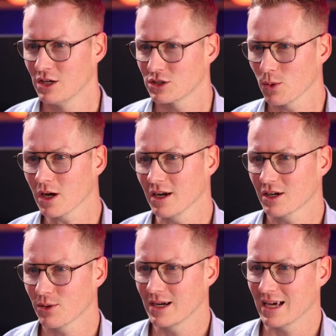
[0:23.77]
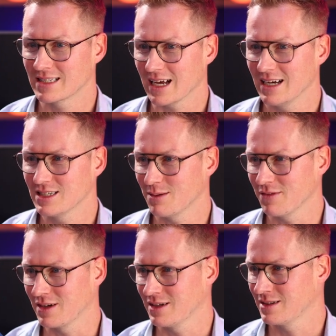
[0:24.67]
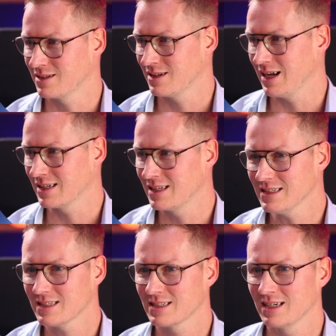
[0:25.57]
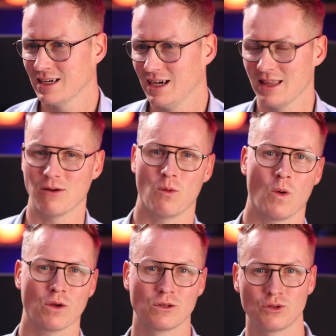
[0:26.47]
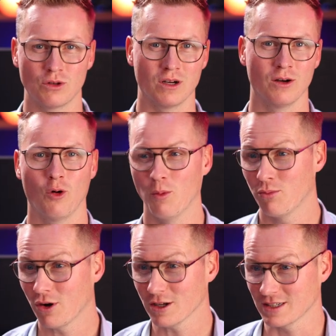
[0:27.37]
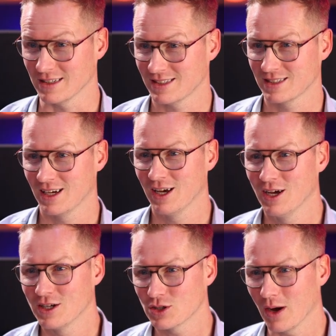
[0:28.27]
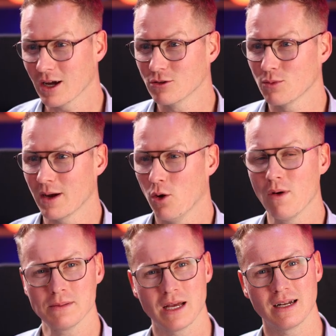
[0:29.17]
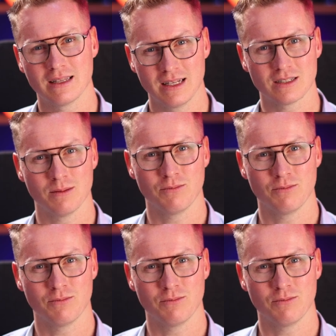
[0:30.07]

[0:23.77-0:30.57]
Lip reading: So we're going to create exactly something like this, and I will walk you through the whole process. So I go to my own website and did some